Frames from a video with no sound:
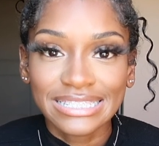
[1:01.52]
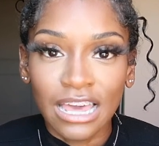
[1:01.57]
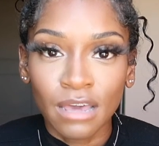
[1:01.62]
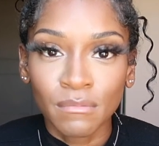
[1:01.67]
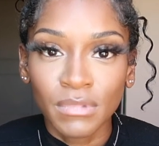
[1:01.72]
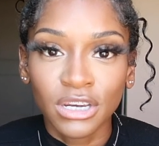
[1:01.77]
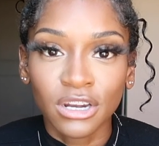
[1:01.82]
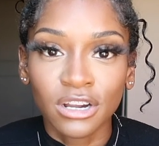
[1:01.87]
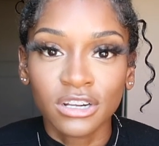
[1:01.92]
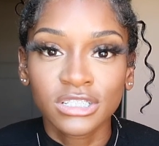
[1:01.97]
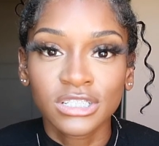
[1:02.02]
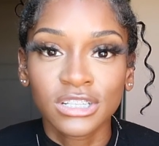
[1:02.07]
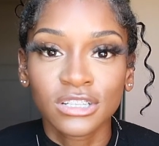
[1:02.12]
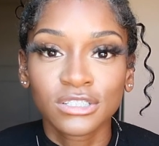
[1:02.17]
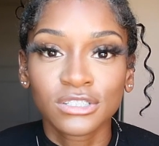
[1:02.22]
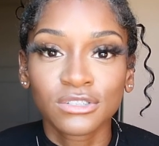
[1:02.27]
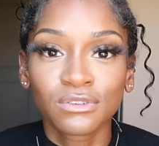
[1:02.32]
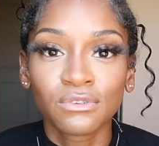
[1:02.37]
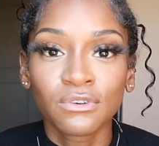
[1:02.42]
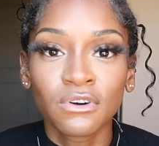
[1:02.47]
I'm in
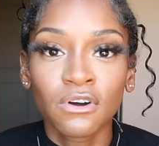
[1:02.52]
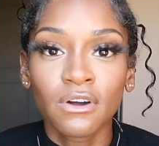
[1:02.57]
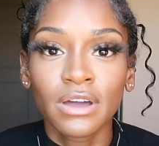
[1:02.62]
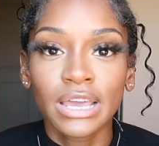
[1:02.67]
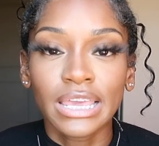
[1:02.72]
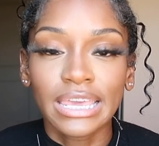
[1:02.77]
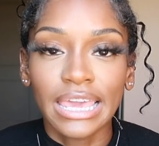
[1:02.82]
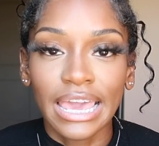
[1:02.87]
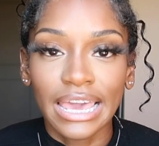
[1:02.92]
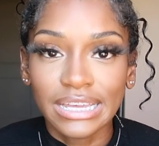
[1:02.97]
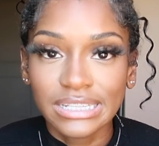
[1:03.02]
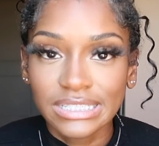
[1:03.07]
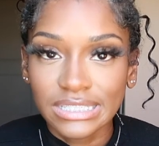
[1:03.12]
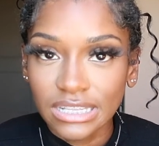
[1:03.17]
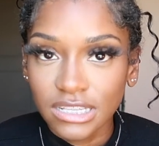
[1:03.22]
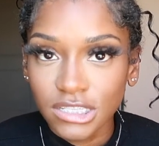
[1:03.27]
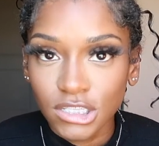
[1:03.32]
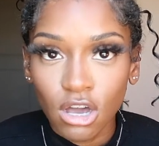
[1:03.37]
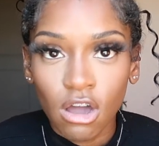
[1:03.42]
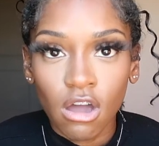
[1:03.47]
nursing school. Yes,
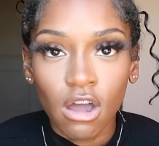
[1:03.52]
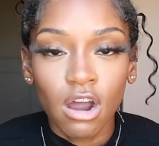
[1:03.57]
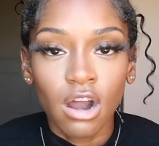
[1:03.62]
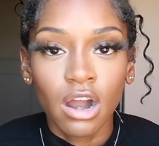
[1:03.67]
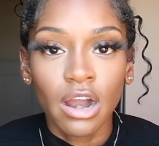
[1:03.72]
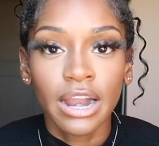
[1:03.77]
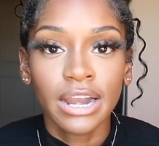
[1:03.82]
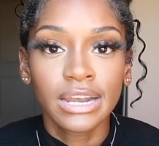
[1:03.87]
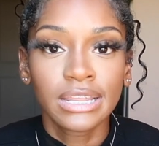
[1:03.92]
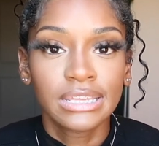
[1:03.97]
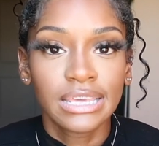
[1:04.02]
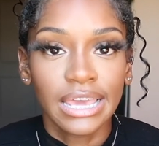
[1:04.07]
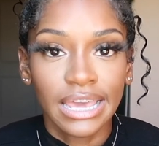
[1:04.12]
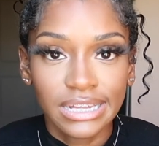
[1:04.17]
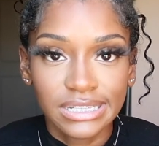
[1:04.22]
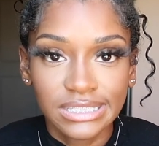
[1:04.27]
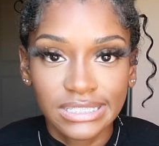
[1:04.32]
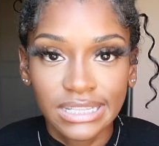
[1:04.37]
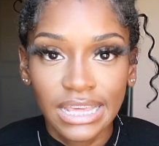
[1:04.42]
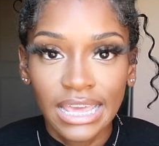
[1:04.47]
it's hard.
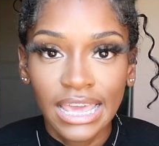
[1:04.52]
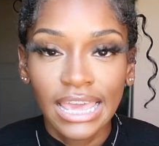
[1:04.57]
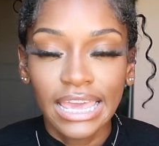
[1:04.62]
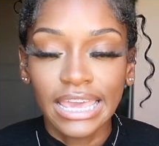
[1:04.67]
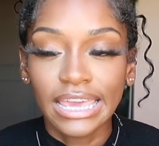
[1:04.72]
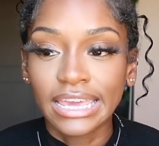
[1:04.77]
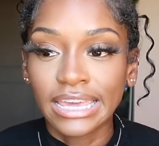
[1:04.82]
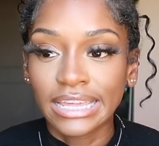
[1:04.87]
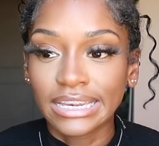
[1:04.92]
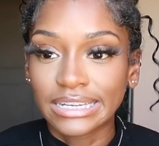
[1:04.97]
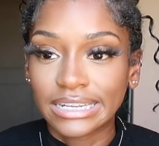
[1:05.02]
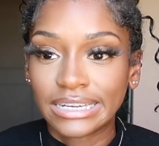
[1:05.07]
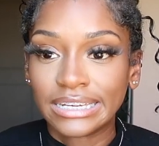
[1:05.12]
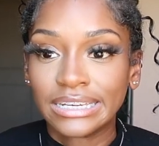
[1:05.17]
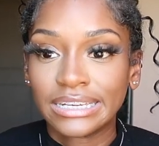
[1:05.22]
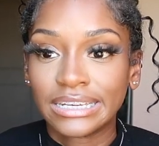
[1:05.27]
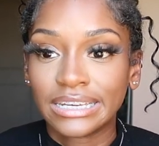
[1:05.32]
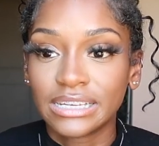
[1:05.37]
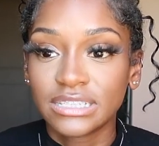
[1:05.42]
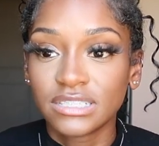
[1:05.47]
Yes, it
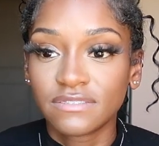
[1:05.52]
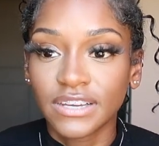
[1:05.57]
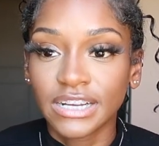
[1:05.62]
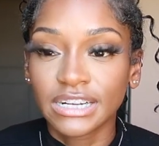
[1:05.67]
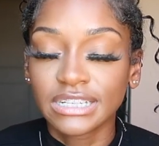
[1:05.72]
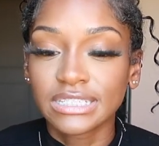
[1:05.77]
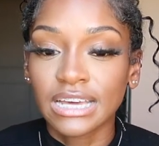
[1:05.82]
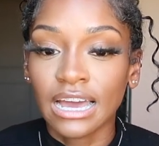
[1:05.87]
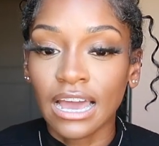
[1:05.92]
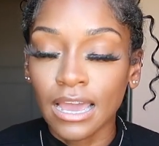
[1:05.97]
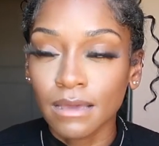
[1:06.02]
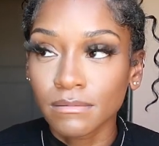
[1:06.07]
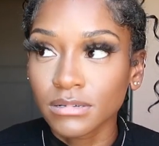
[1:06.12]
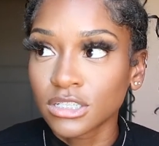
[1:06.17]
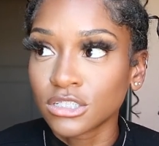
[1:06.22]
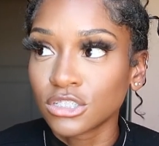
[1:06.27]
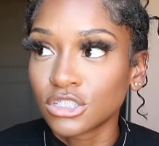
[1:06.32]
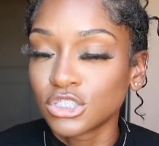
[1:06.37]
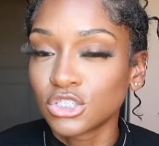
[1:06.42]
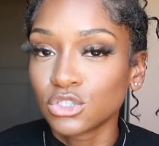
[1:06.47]
is very time
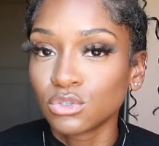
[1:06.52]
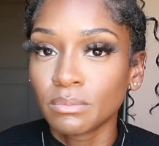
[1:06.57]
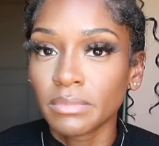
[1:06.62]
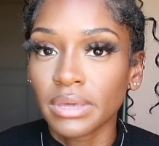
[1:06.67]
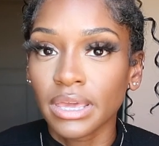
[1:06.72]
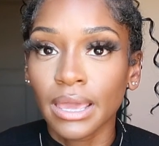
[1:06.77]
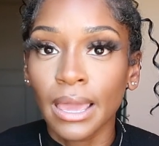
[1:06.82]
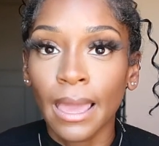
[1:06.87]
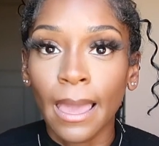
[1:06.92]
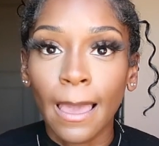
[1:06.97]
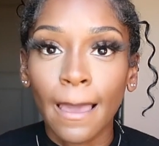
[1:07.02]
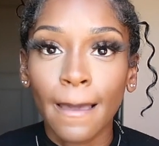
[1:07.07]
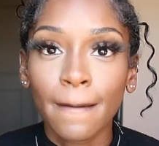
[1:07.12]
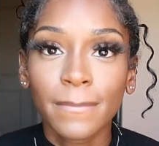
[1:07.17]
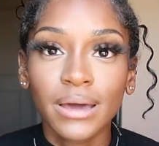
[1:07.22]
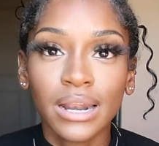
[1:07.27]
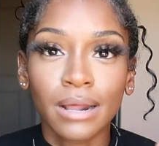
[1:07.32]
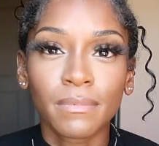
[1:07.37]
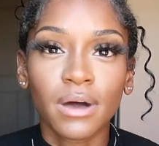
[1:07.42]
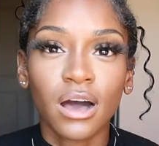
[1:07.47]
consuming.
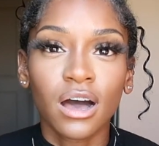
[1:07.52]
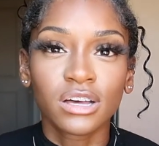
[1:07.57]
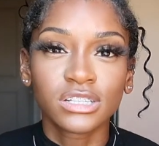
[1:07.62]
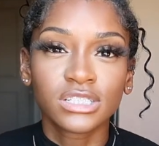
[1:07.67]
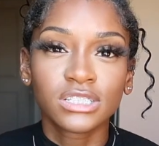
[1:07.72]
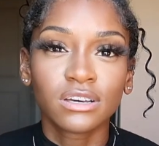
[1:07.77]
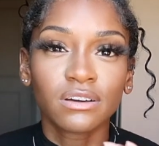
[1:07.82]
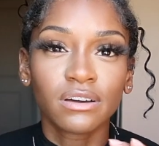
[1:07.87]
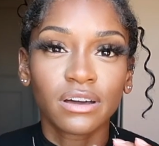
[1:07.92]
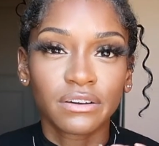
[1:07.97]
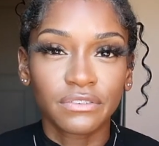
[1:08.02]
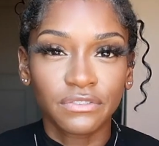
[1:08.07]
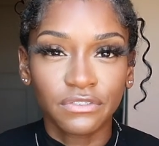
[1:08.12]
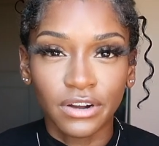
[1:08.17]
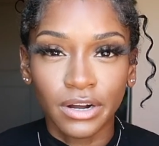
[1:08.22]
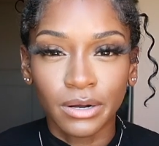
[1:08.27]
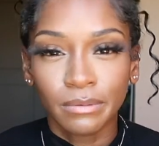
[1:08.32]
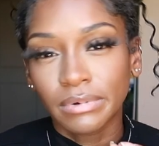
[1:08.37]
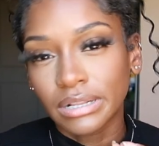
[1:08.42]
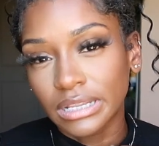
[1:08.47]
But I'm also a
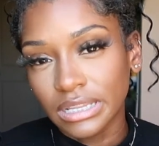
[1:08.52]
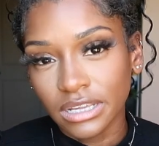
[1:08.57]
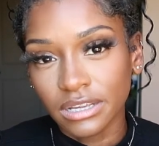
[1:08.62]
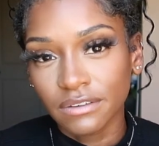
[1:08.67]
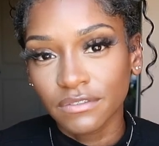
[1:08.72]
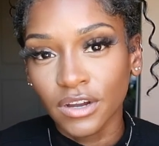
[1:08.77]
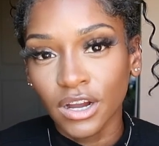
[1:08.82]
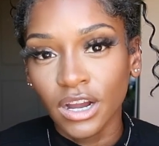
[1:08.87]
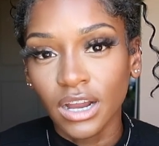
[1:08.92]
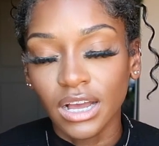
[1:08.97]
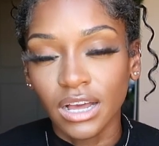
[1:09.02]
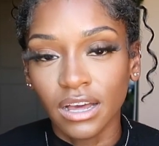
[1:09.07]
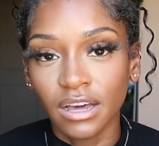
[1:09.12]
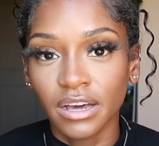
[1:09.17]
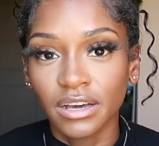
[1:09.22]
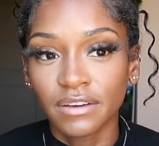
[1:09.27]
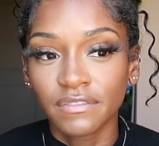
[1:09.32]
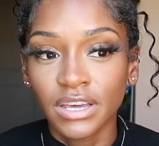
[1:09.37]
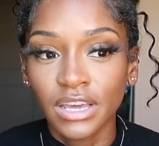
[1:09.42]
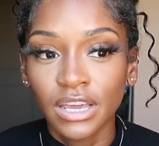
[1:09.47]
firm believer
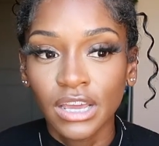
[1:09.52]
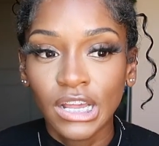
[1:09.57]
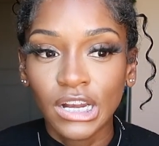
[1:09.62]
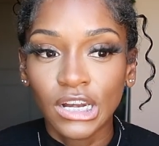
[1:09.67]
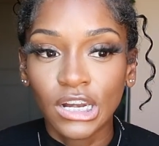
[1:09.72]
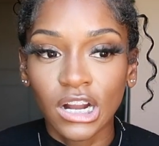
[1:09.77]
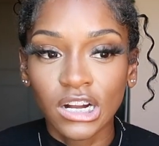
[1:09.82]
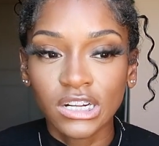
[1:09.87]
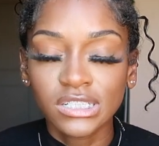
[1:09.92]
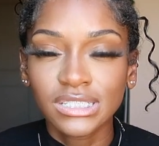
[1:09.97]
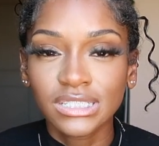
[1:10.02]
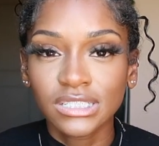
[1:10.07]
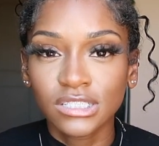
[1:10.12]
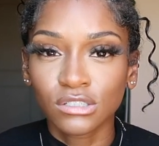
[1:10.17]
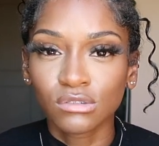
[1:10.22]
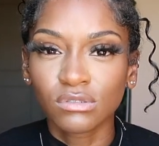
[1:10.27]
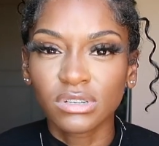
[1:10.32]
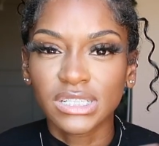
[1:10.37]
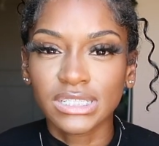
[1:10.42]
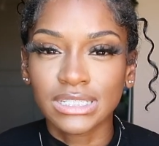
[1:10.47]
of nursing
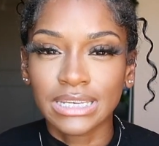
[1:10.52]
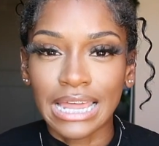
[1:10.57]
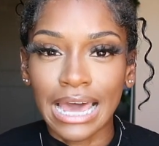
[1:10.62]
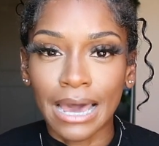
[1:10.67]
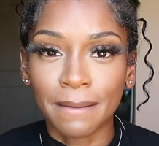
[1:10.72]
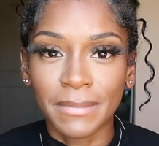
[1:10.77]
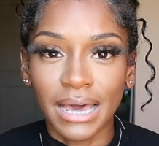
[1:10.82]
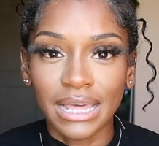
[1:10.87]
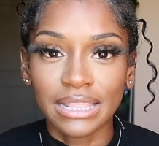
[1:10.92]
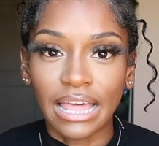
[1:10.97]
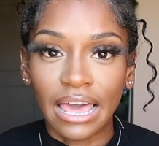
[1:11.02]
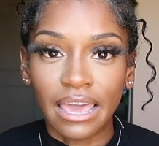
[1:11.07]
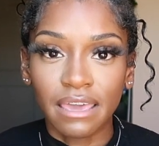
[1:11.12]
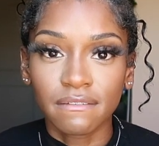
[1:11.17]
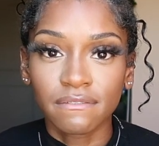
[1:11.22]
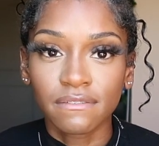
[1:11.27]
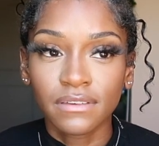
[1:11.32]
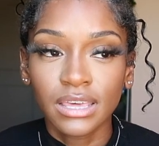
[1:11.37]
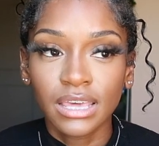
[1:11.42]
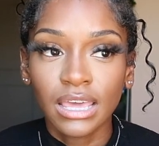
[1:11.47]
school is not my
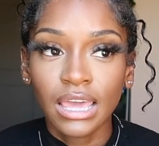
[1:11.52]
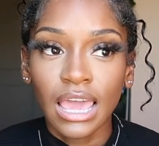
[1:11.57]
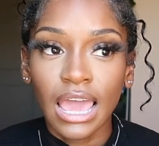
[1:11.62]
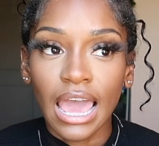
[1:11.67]
life.